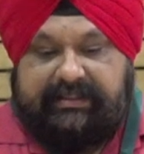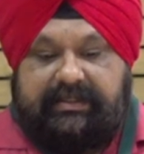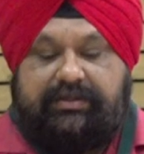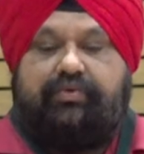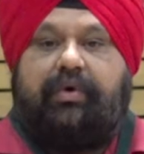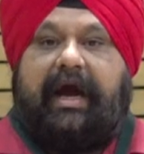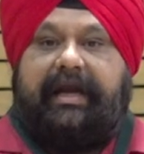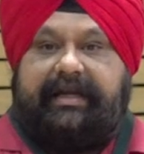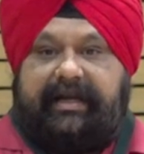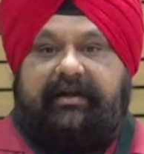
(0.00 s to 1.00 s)
is to
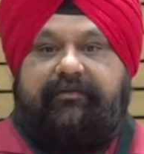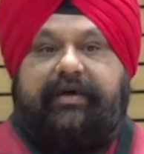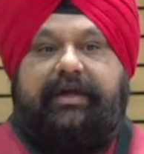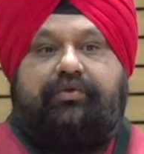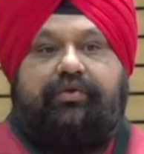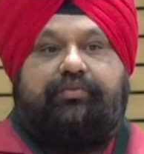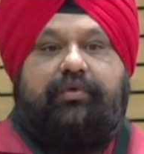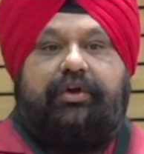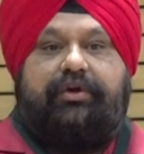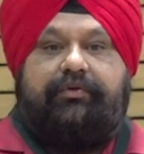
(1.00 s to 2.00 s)
identify those
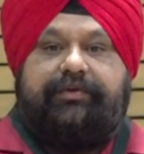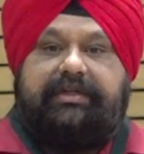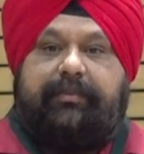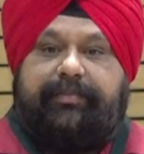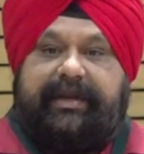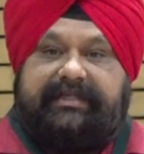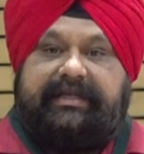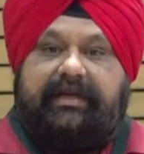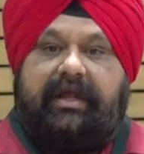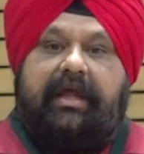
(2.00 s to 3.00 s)
molecules which are
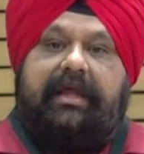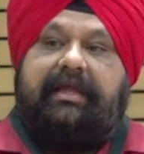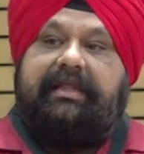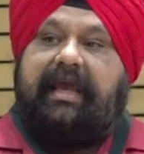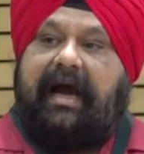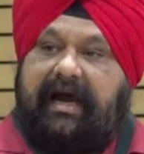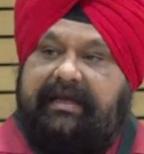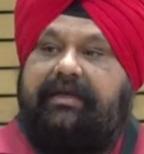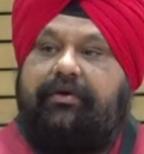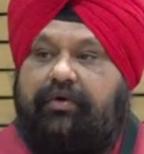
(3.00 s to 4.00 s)
present in the
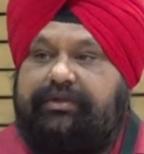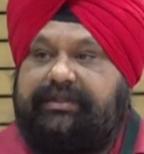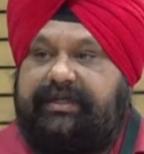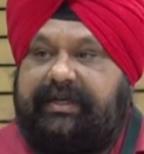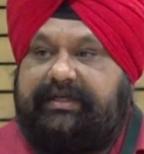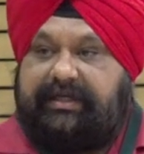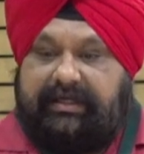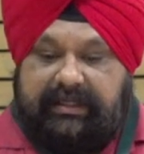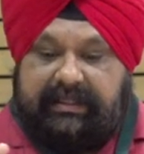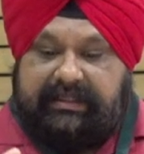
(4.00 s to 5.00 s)
higher concentration
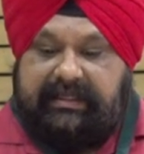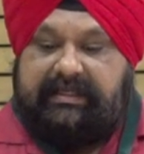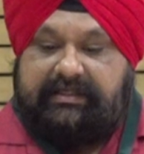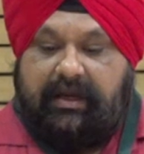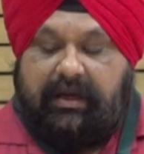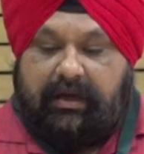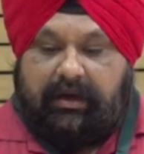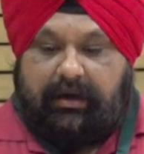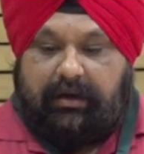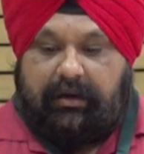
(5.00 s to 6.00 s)
in these
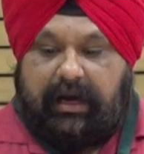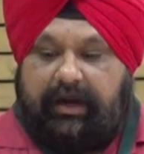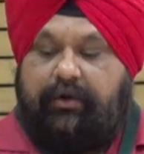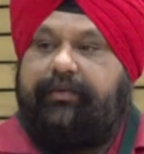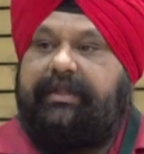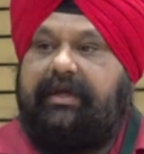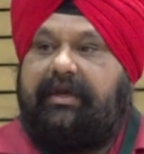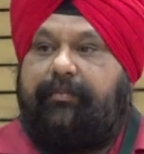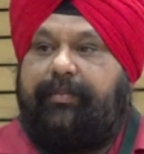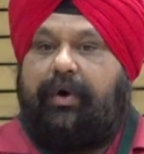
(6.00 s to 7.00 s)
Ayurvedic
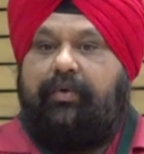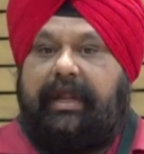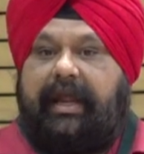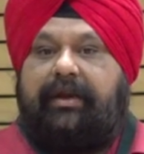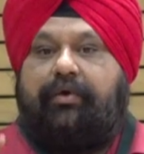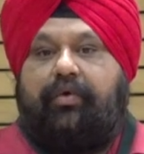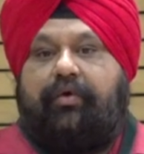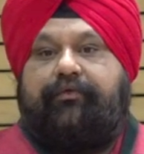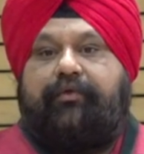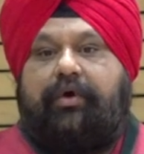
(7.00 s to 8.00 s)
compound and
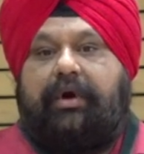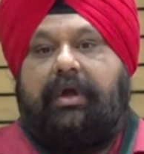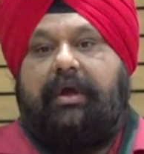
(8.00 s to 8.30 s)
go for